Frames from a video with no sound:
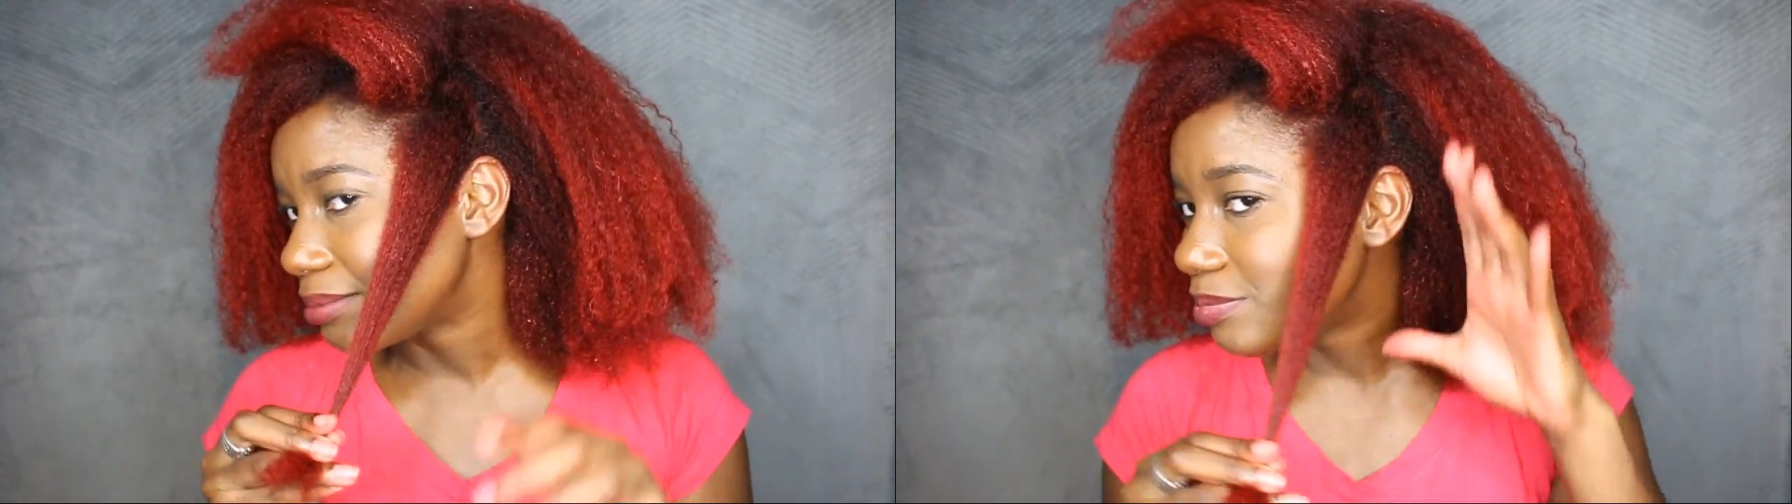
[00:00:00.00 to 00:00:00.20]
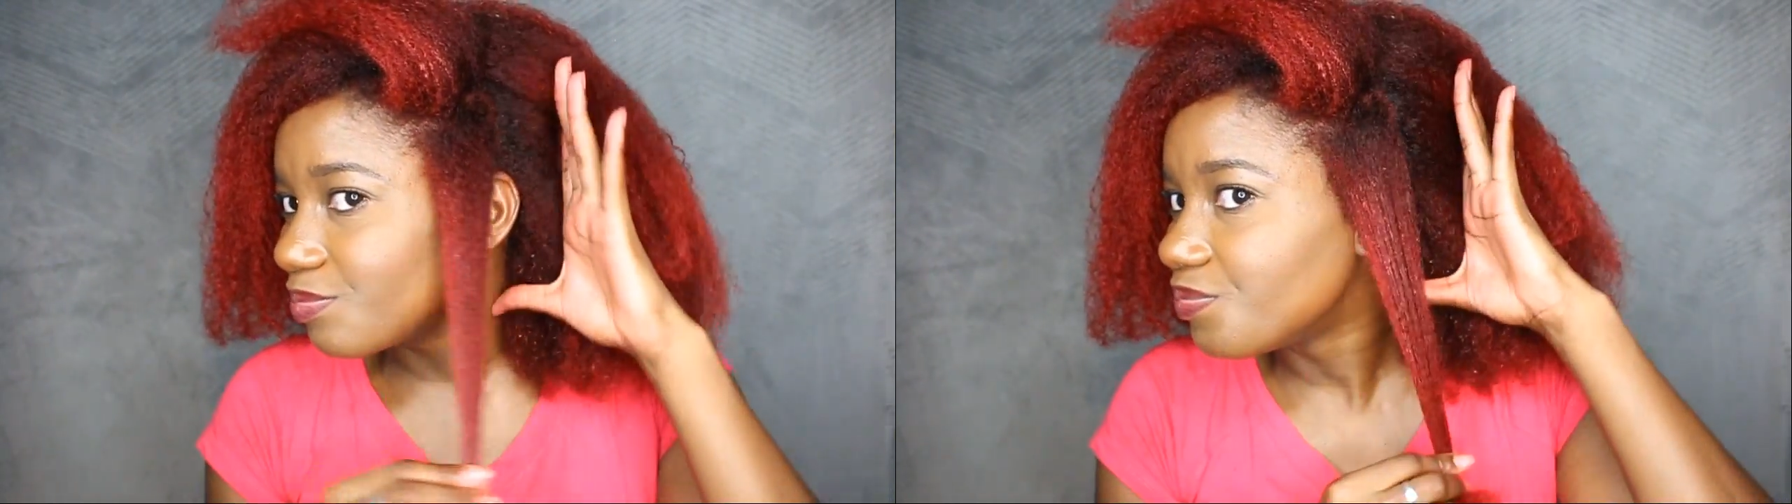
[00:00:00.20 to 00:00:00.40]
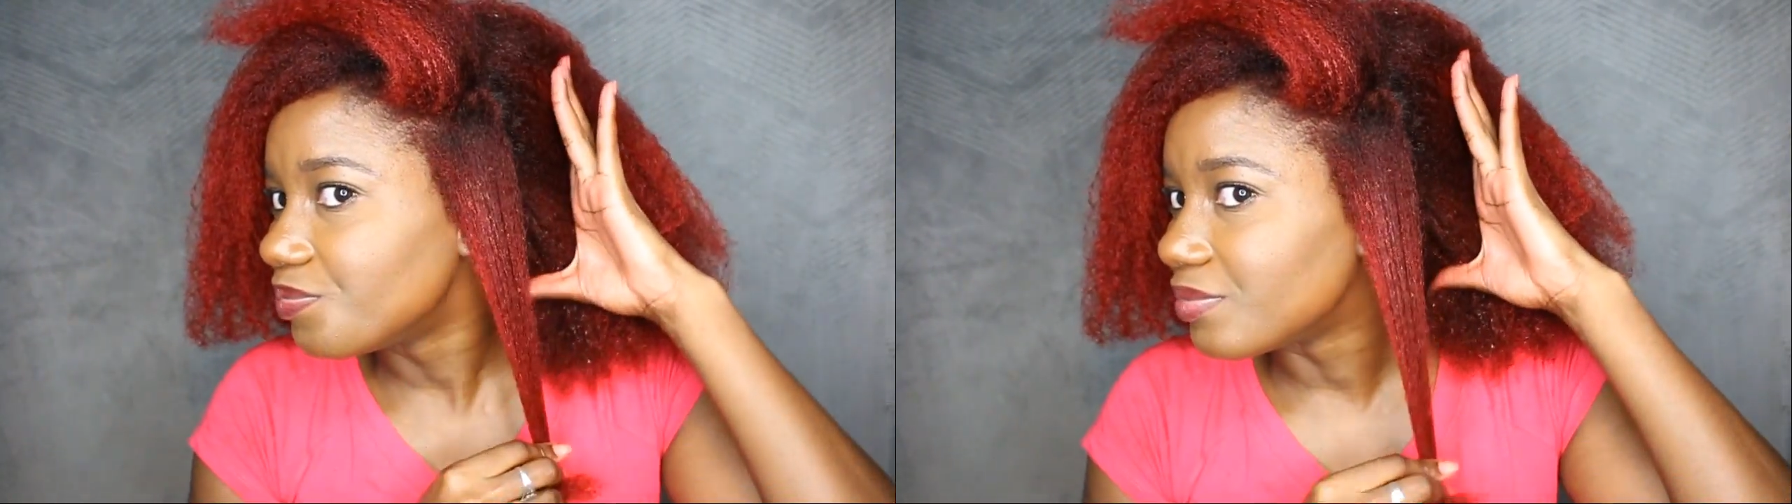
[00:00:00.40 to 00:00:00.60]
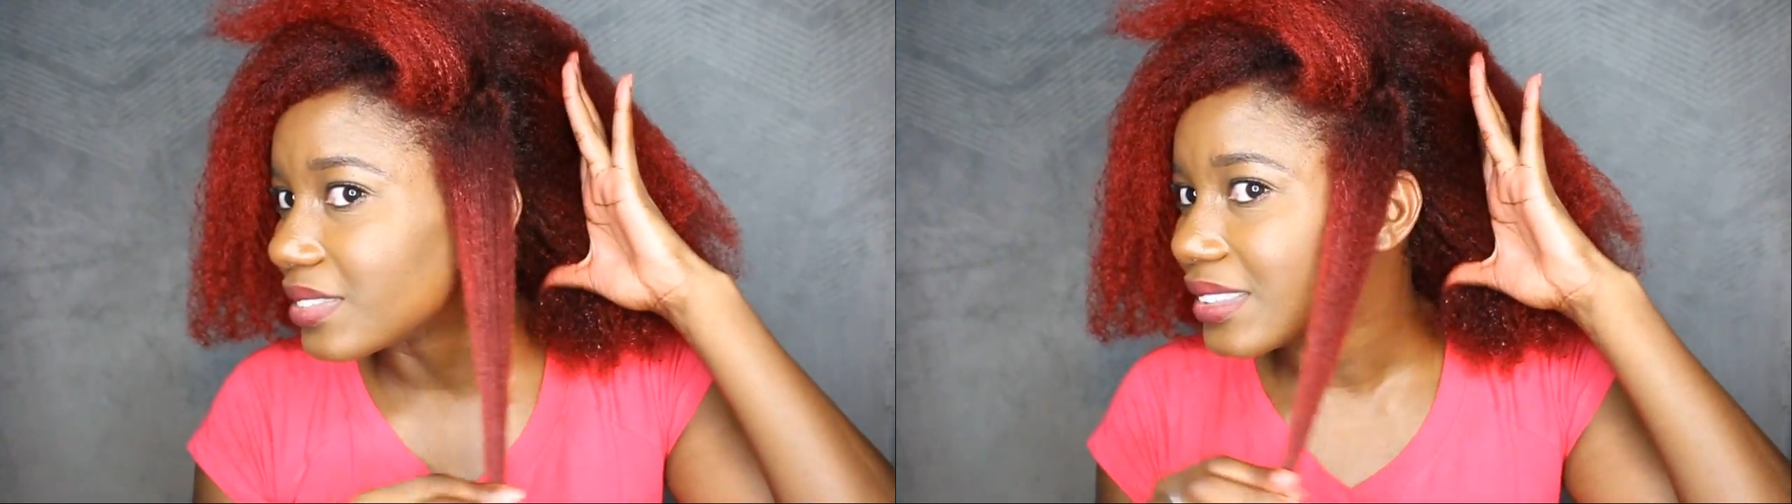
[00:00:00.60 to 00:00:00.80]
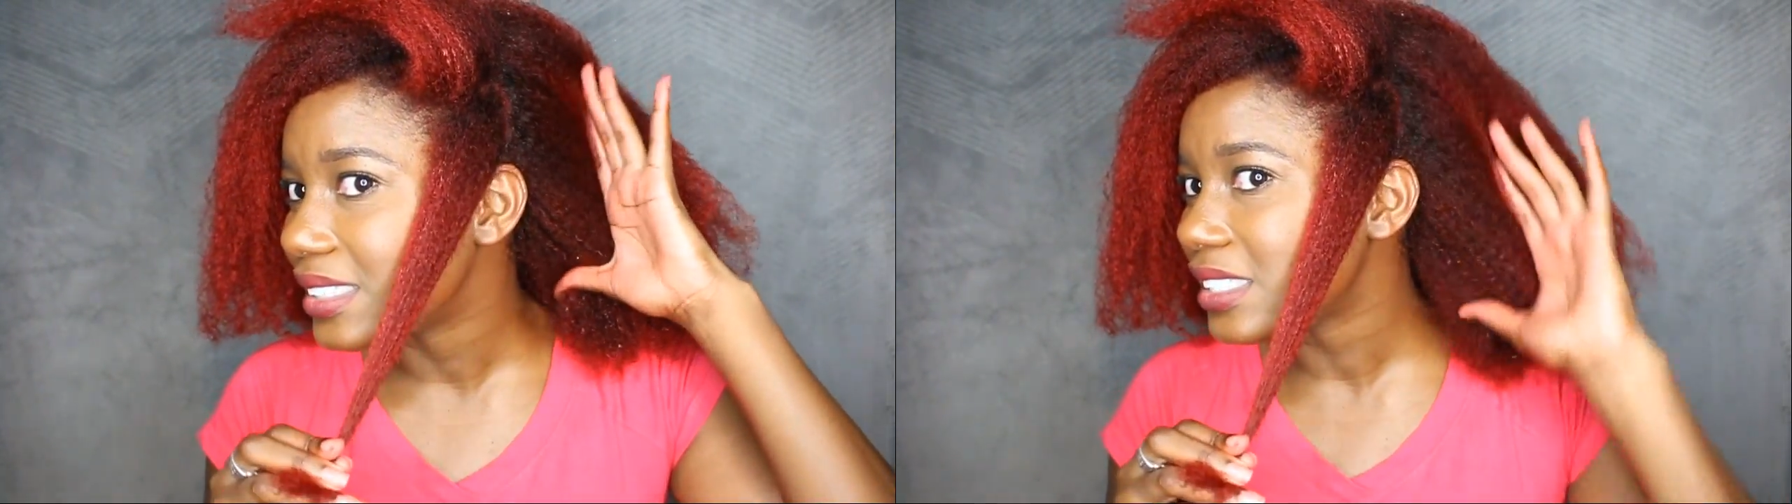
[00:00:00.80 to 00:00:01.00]

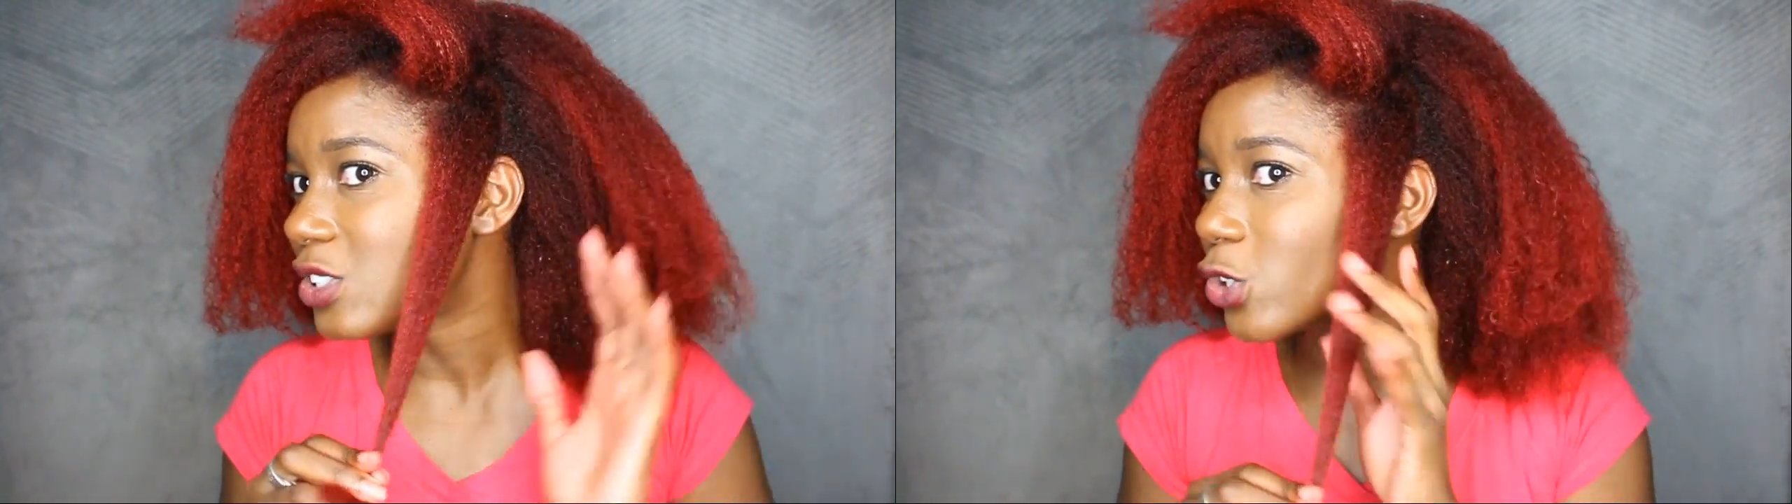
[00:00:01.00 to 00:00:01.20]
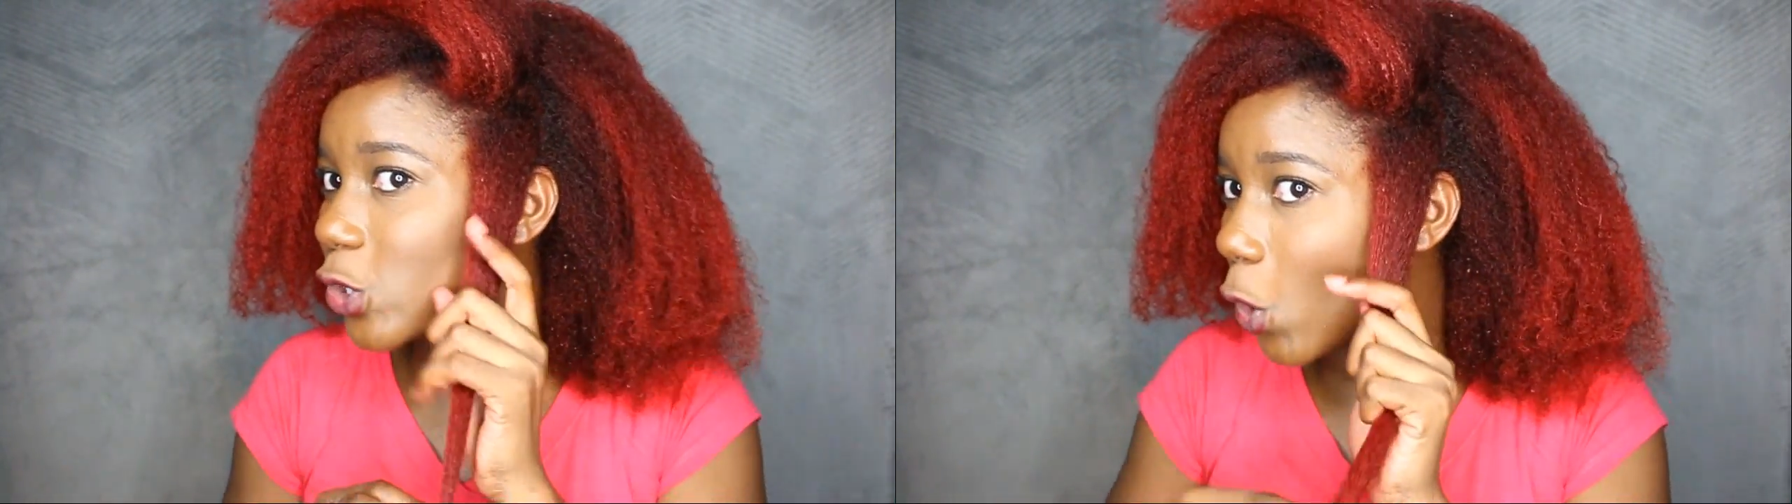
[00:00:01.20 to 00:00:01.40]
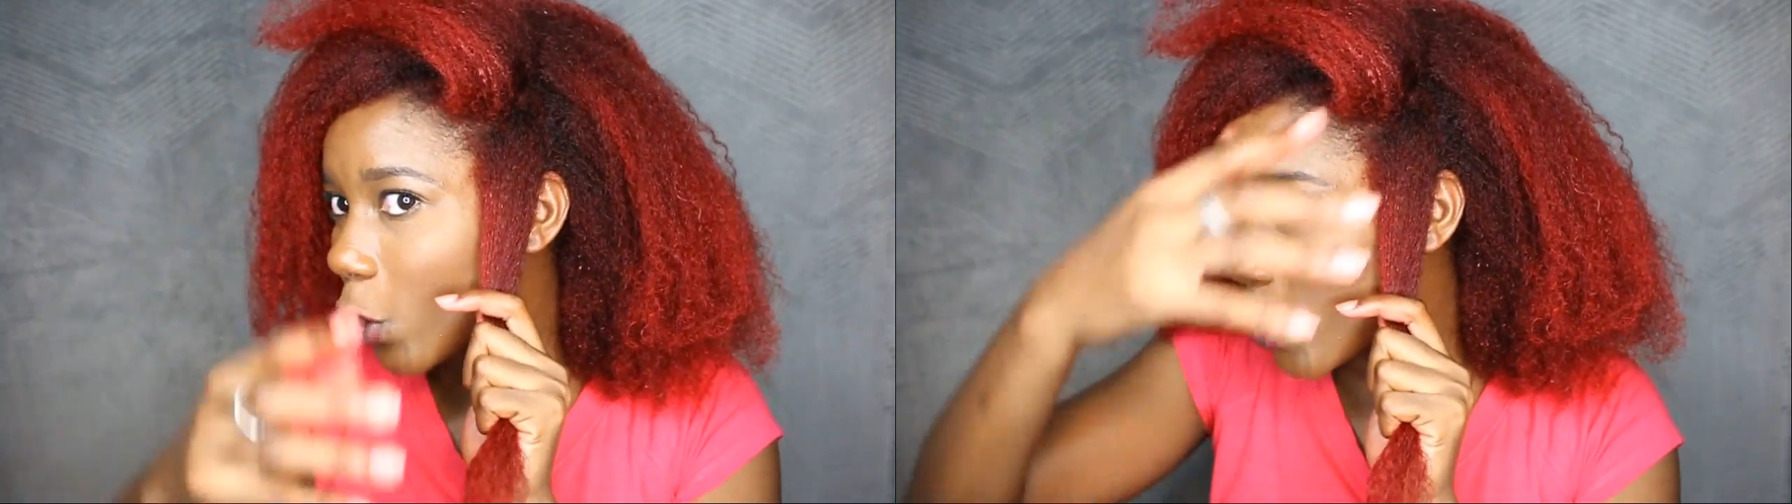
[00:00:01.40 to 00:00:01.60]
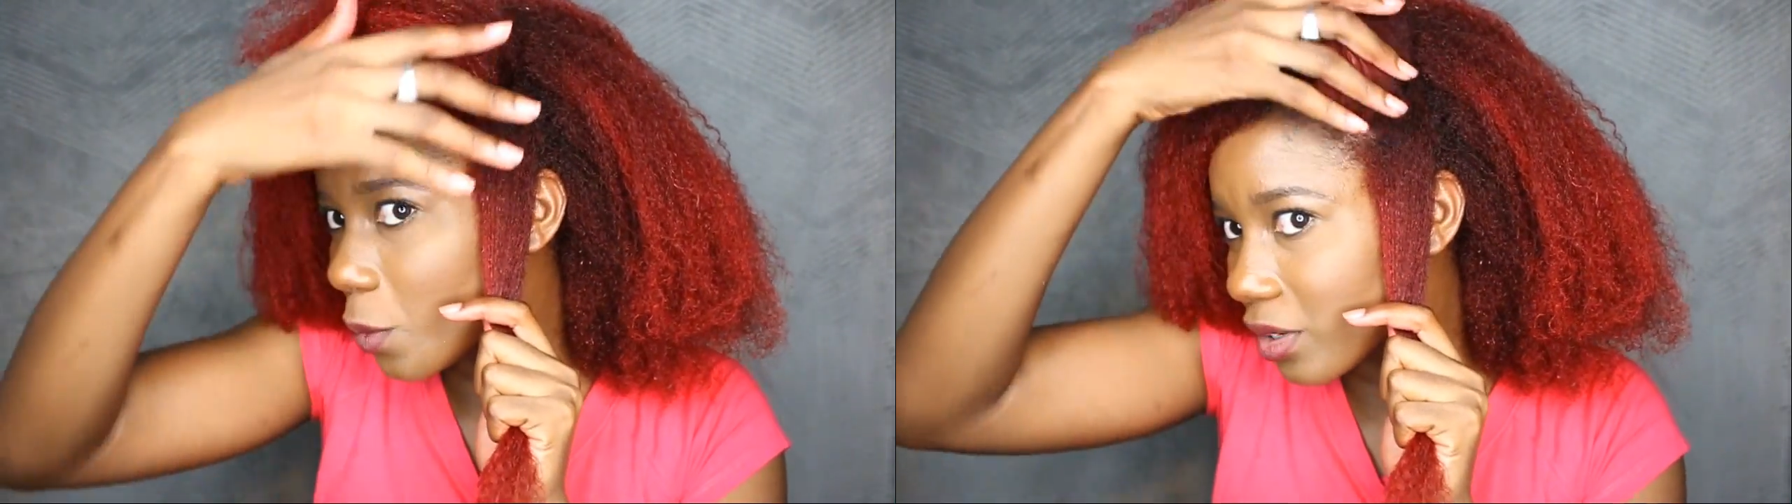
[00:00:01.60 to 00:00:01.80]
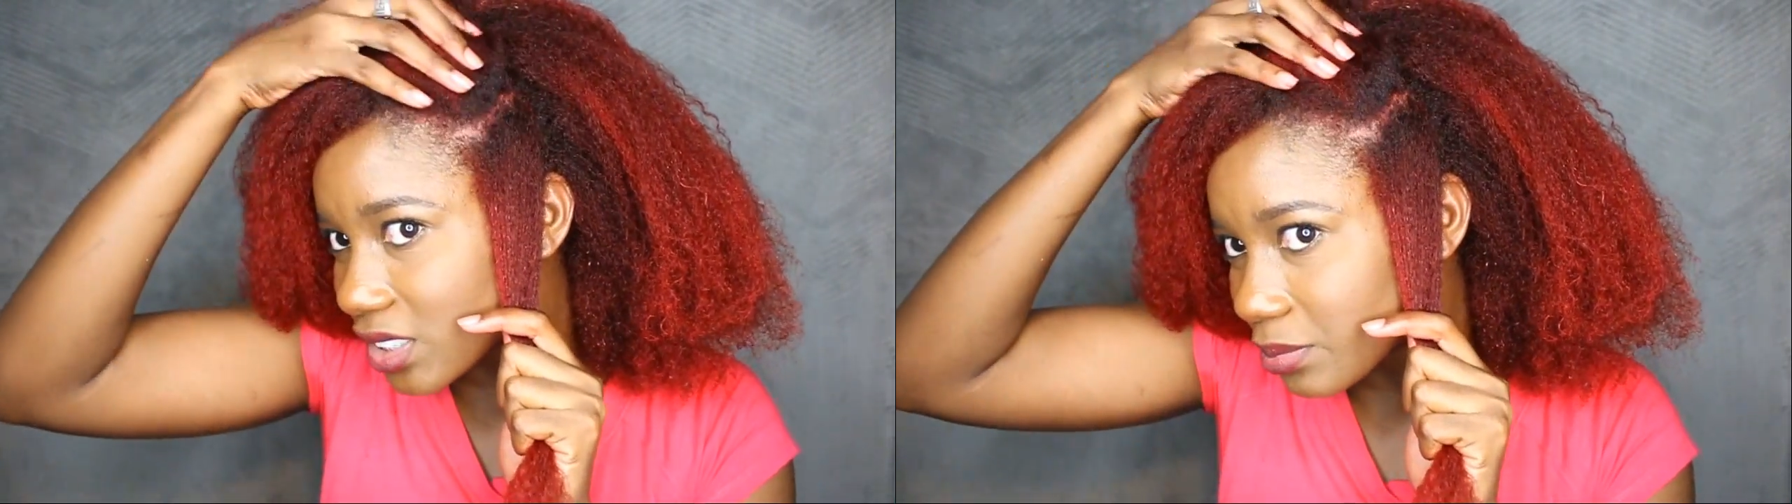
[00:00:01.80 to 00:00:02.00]
This is so much